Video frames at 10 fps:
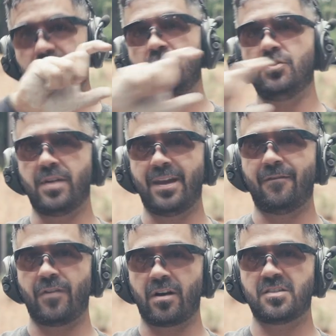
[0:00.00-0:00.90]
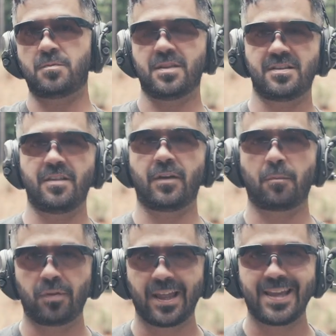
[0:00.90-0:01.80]
to a very specific
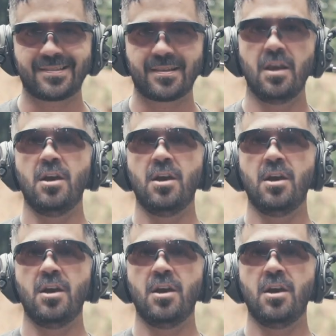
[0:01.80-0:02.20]
place